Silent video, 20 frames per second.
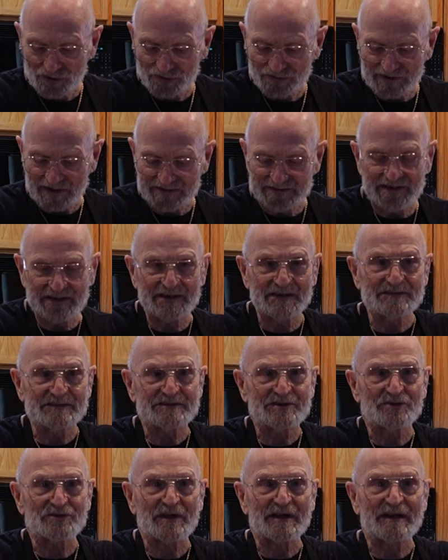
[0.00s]
They dig
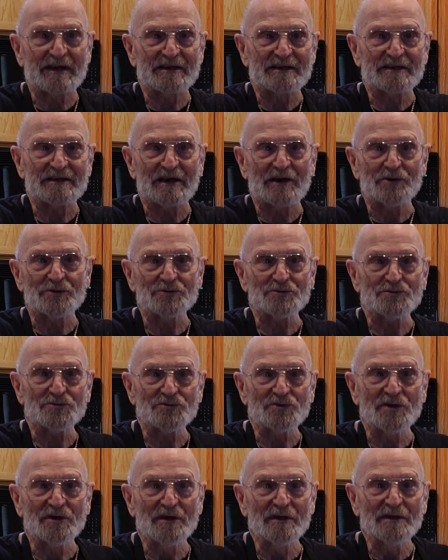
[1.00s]
until they get it out.
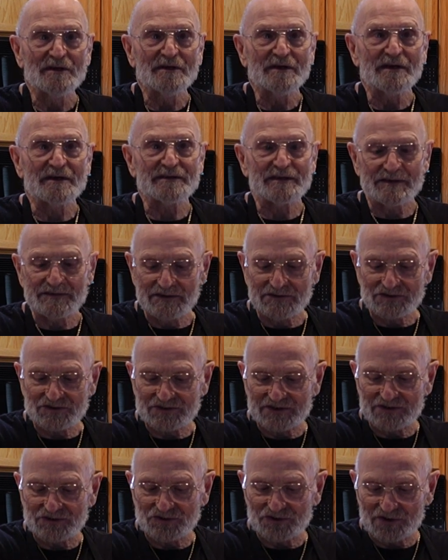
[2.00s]
And then they
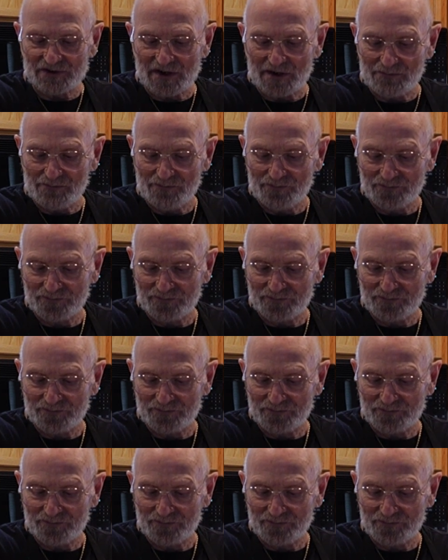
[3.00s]
stitch it up.